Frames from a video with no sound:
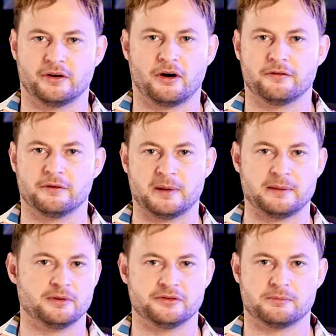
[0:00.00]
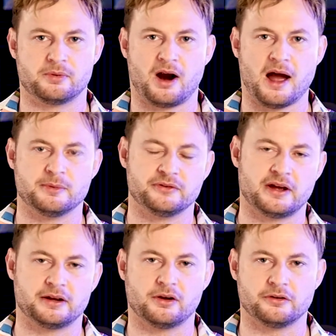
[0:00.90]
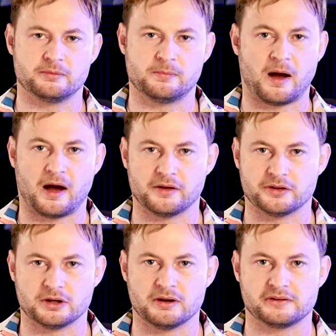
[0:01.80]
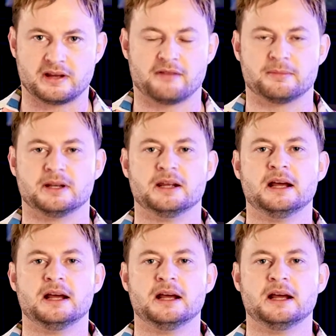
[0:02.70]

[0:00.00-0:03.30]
offer people as a bribe to say, go spy on the US government.